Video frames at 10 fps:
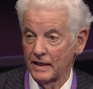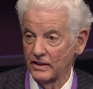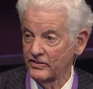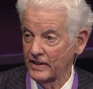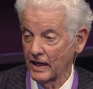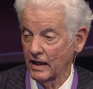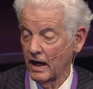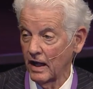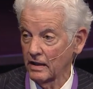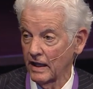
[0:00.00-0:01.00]
and in
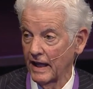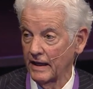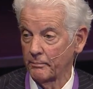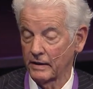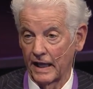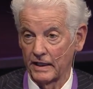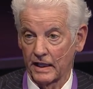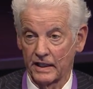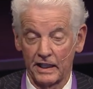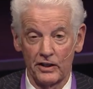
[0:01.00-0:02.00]
Senegal, and plan to
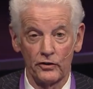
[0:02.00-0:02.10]
continue